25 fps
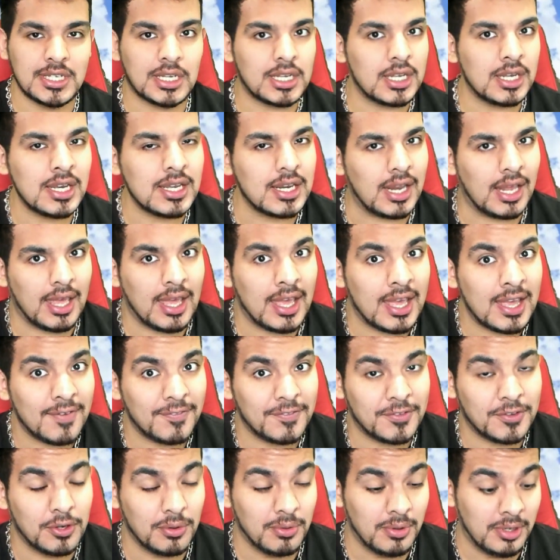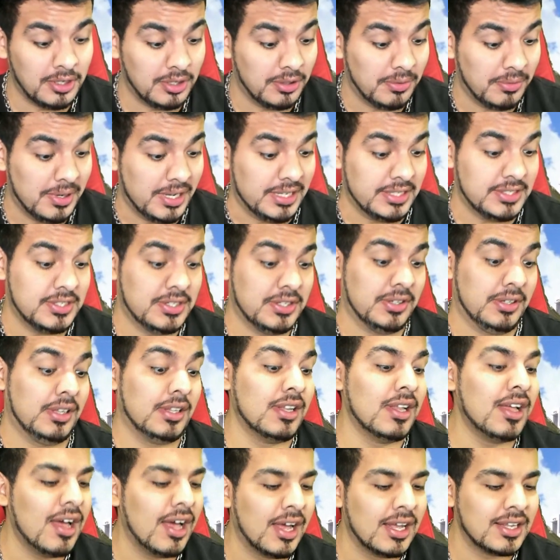You kind of have to, otherwise you're
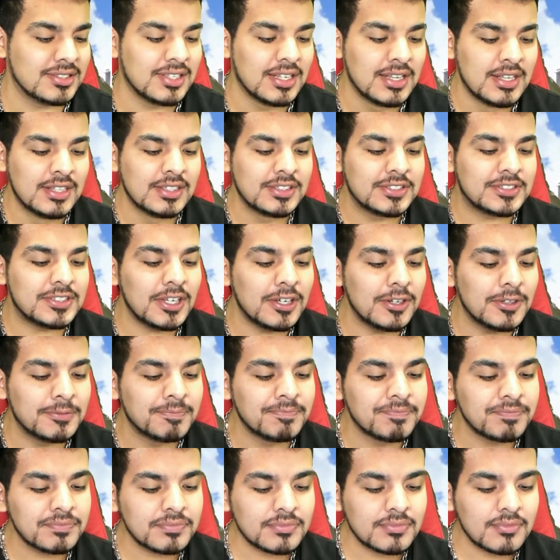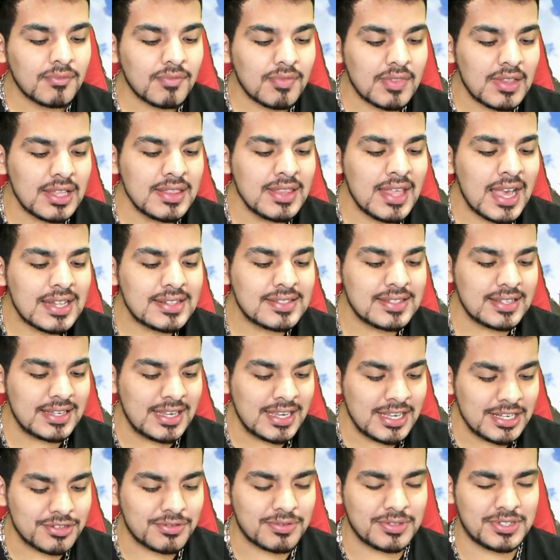lost. So that's
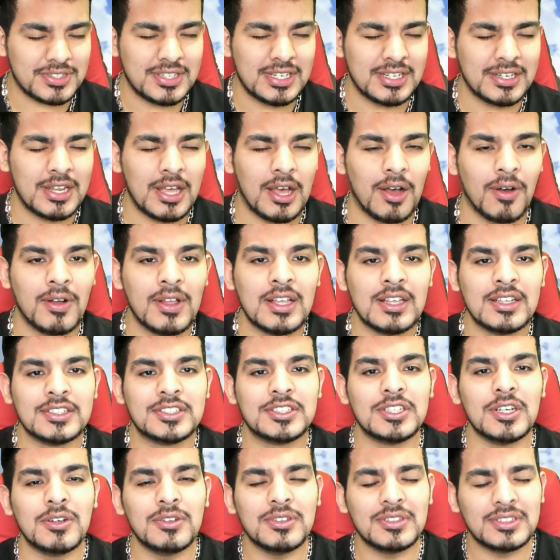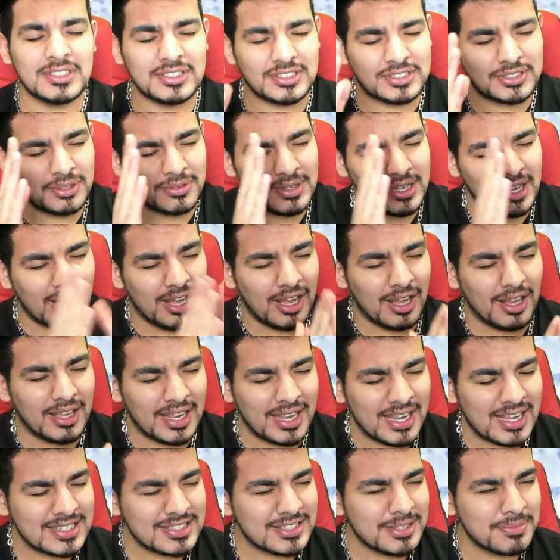interesting though. So
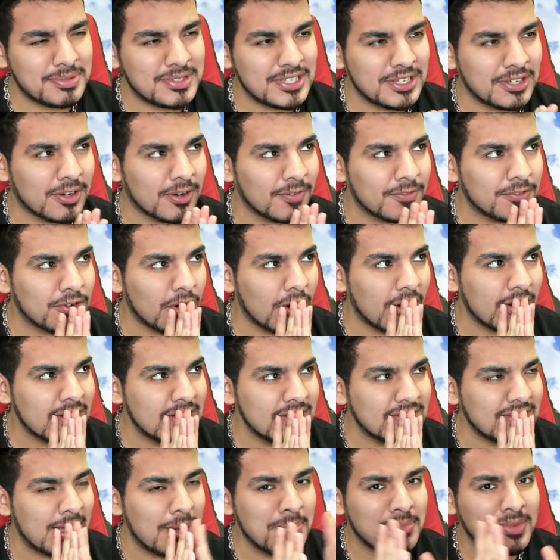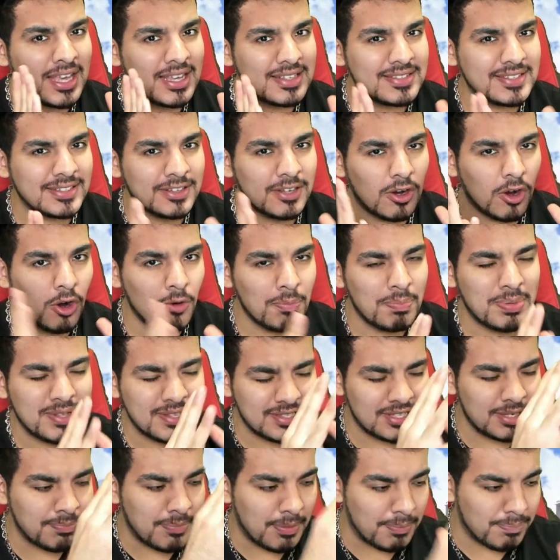Ansem, Seeker of Darkness, I'm guessing
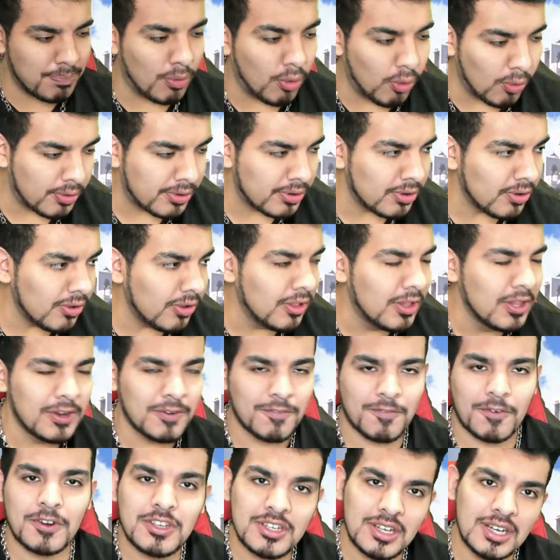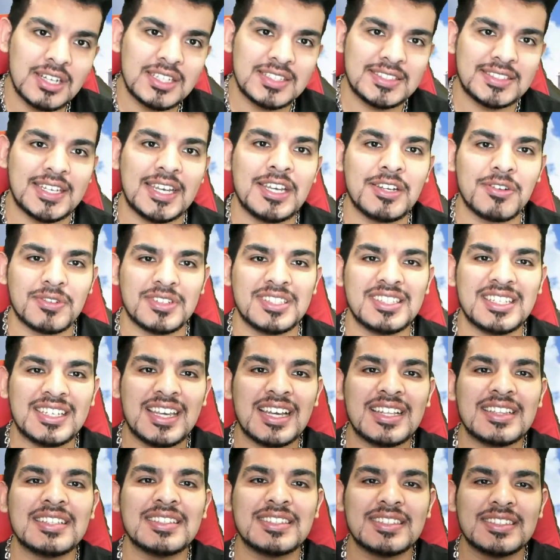opens up a portal for young Xehanort to
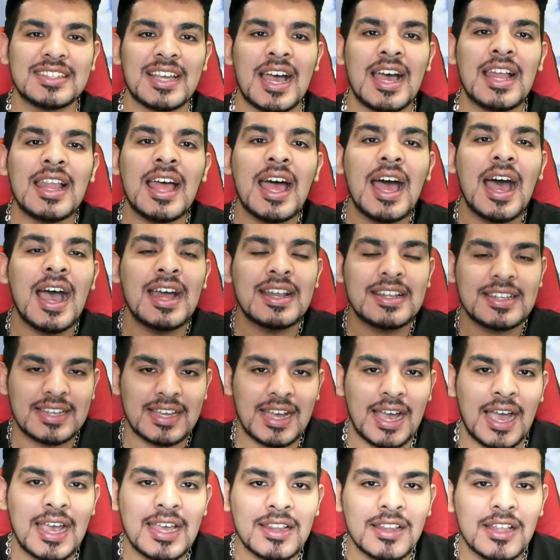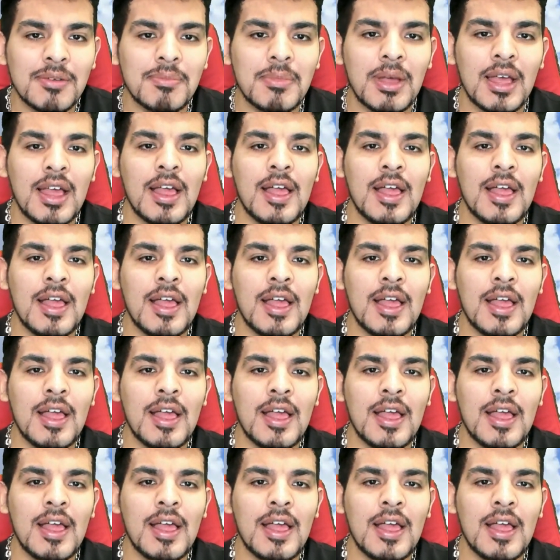get to Scala ad Caelum.